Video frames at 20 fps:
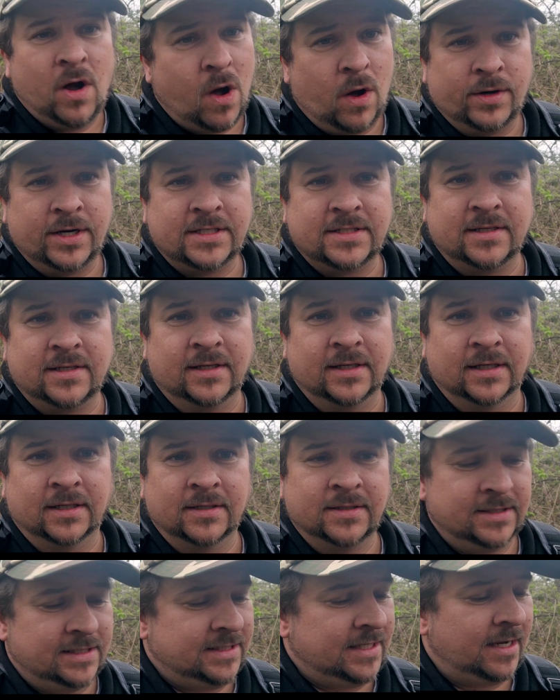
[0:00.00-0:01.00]
honestly,
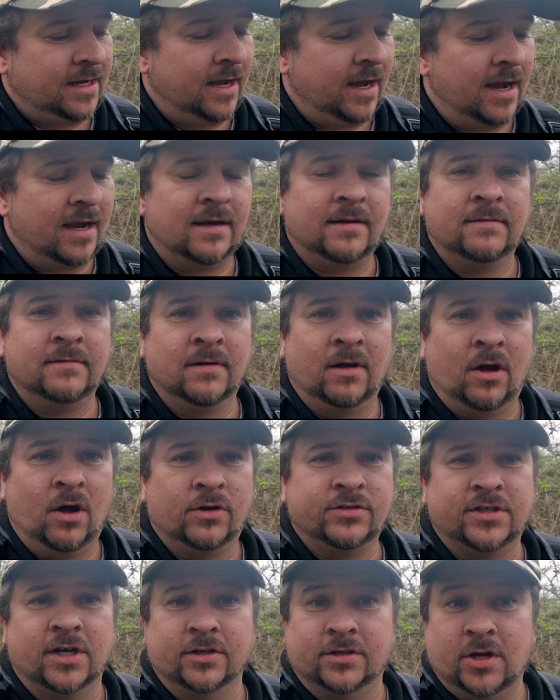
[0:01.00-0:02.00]
stick it in
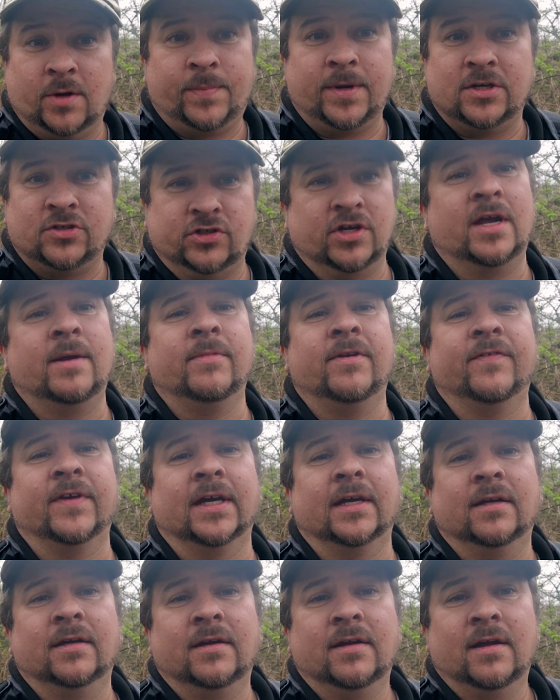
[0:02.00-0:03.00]
auto, don't be ashamed of it.
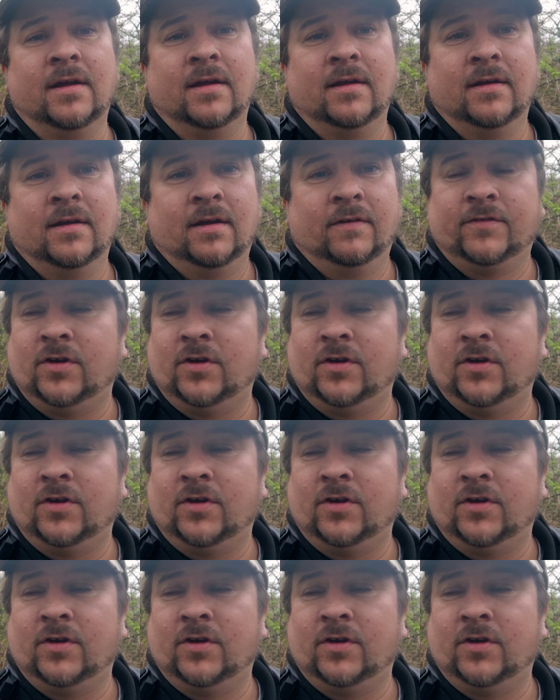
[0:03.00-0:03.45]
Of